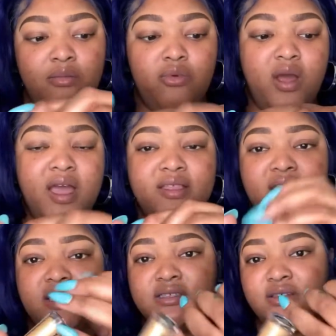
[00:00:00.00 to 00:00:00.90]
Bright,
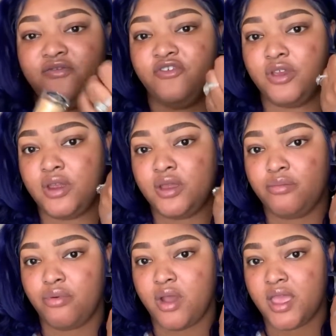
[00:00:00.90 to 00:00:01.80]
that is a very
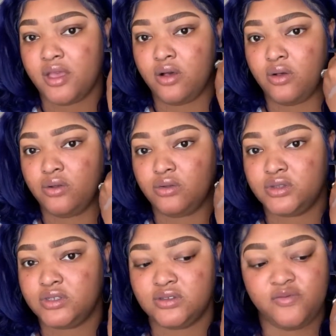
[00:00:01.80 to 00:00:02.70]
bright gold,
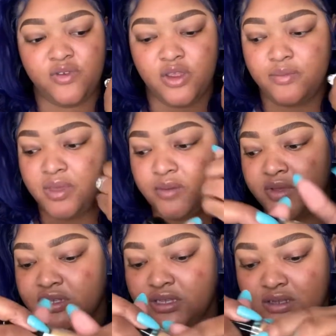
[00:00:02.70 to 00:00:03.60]
so it's very
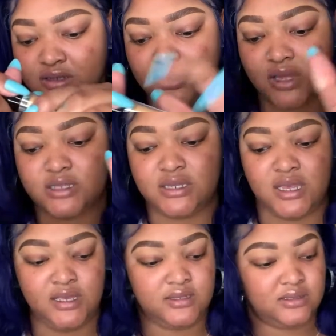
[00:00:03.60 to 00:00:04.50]
pigmented, so that's
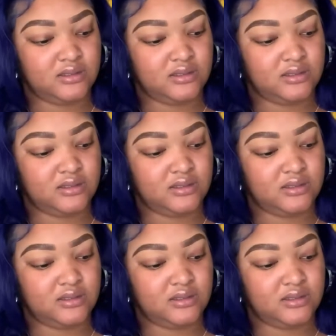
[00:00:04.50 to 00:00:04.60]
nice.